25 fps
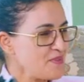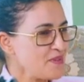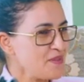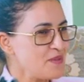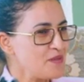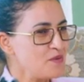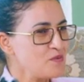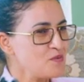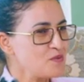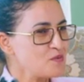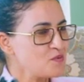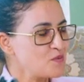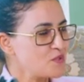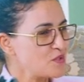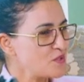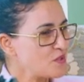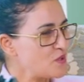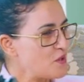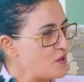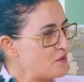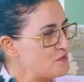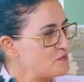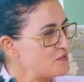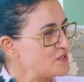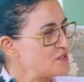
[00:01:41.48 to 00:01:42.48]
It was with
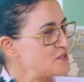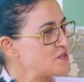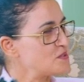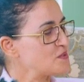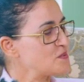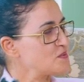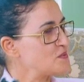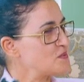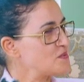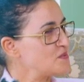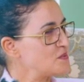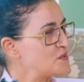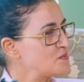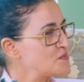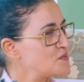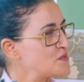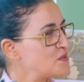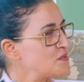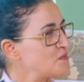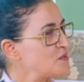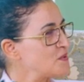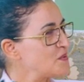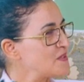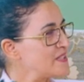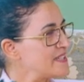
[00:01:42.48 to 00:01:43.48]
coffee, so we were
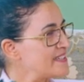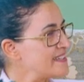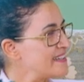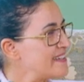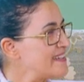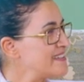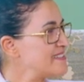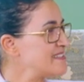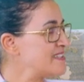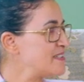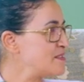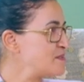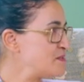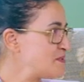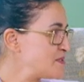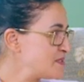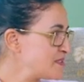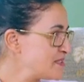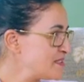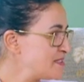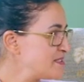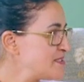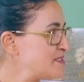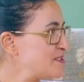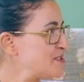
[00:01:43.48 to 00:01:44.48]
promoting as I was
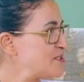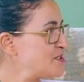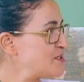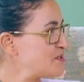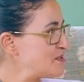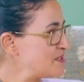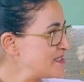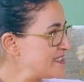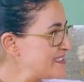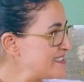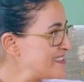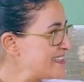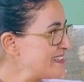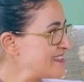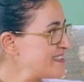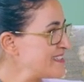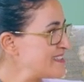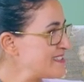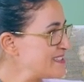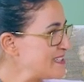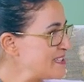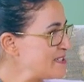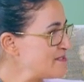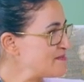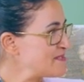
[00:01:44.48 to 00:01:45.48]
a student at the
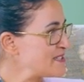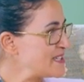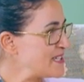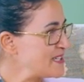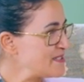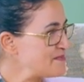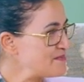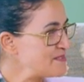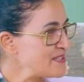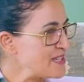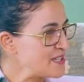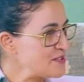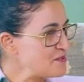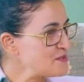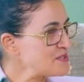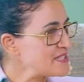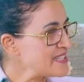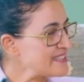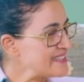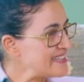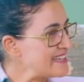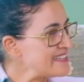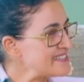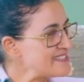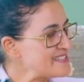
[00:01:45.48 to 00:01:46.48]
same time. It was
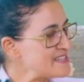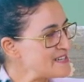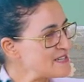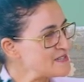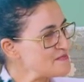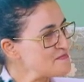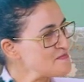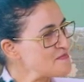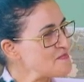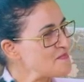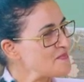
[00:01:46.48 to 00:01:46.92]
at that time.